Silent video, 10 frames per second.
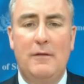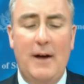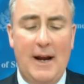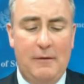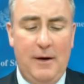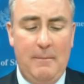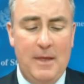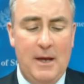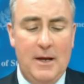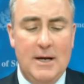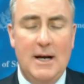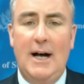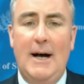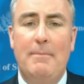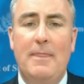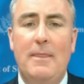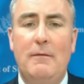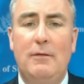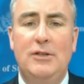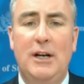Frank from um,
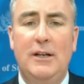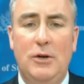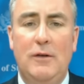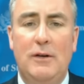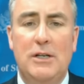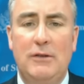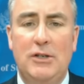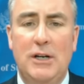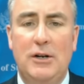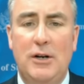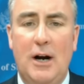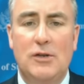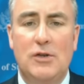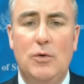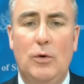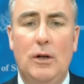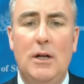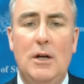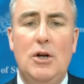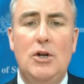Virginia University of Virginia Darden School.
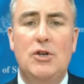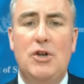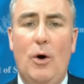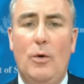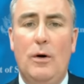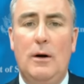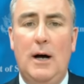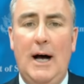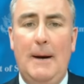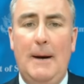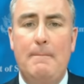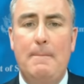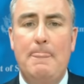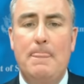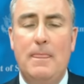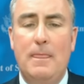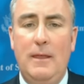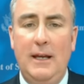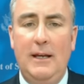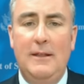So um,
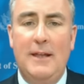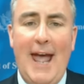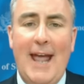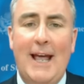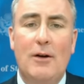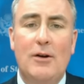the the hangout